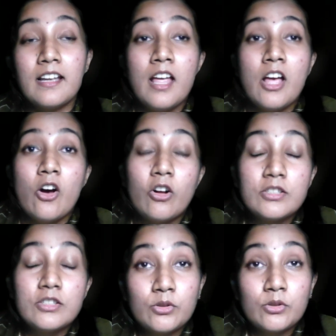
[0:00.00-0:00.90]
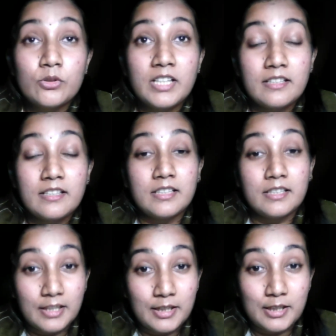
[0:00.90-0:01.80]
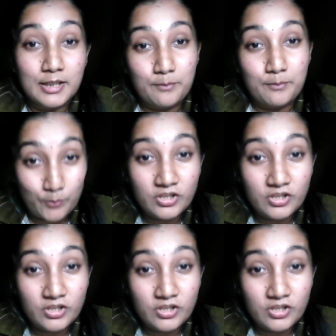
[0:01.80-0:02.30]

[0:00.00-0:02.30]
Also that the project,